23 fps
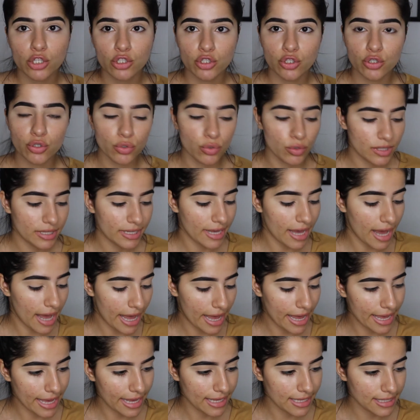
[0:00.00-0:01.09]
do the
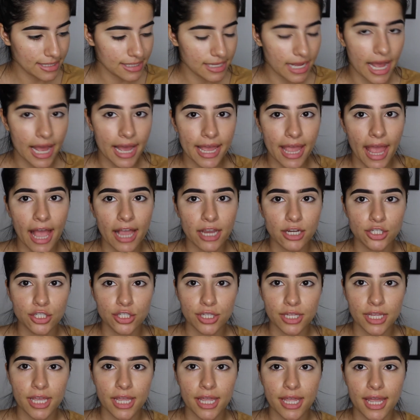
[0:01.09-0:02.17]
eyes. I
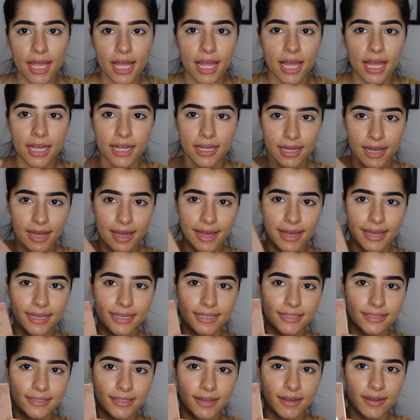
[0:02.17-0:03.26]
actually,
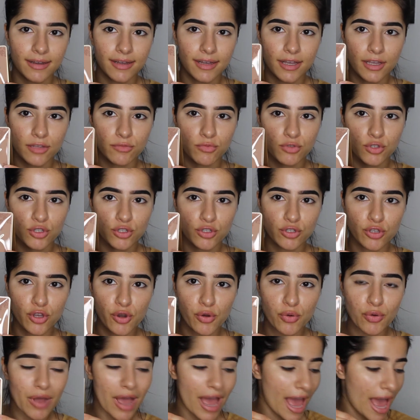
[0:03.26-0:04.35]
guys, I'm
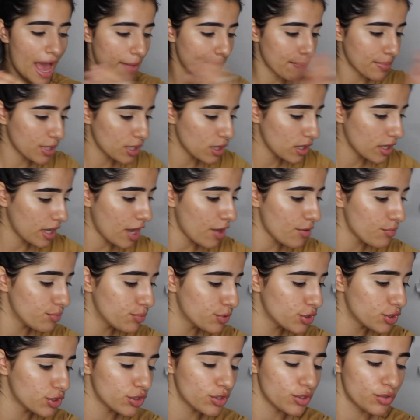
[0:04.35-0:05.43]
so happy. Look how
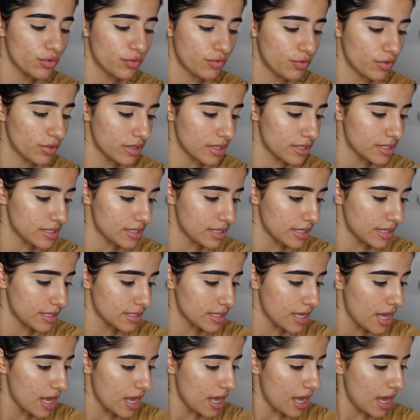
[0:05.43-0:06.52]
beautiful this is.
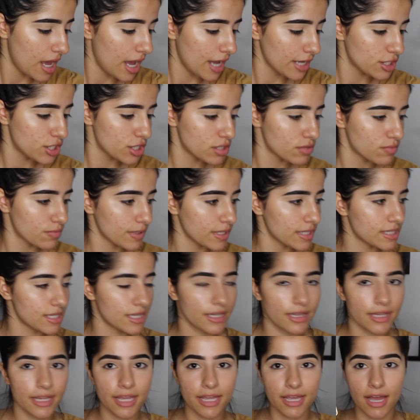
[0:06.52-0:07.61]
I just
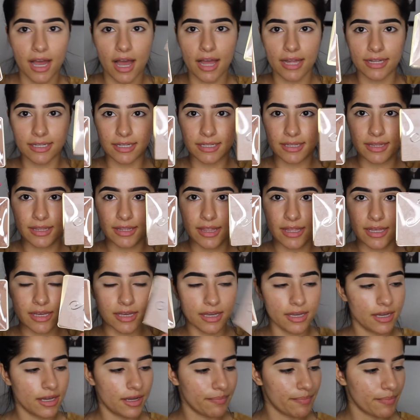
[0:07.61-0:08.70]
recently got
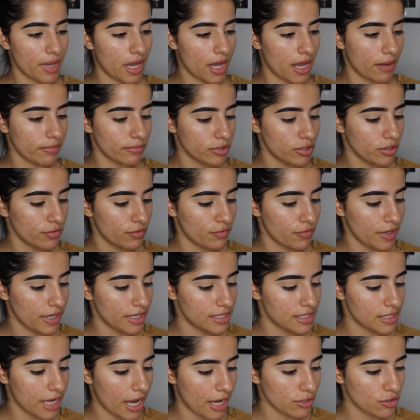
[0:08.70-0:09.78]
the Too
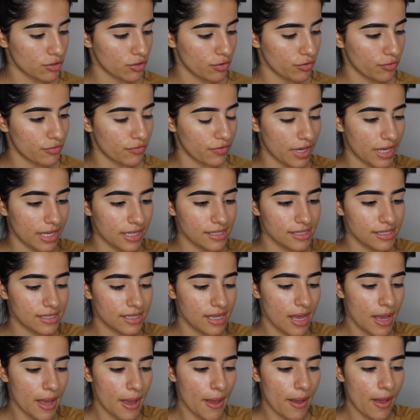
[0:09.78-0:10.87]
Faced Natural Face
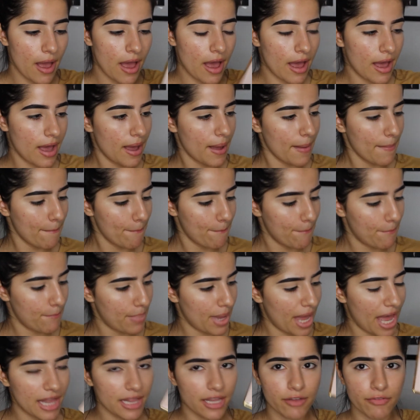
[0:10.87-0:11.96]

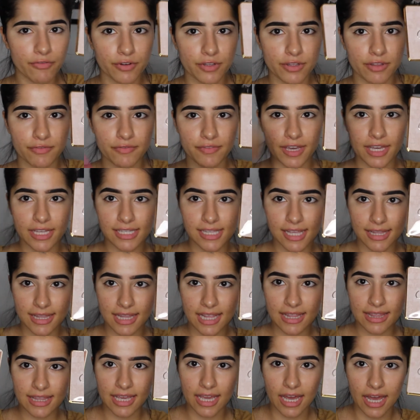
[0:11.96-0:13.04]
palette for the face and
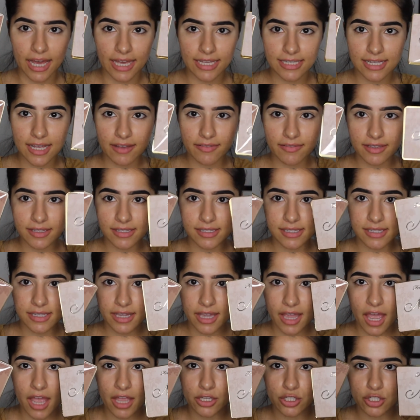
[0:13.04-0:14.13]
then the eyes,
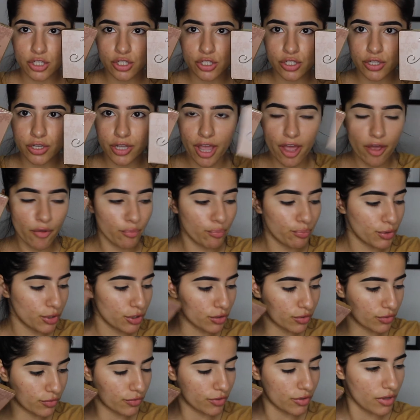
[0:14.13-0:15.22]
obviously, and just look how
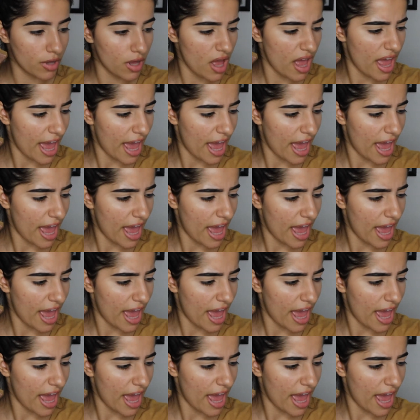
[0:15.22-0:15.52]
beautiful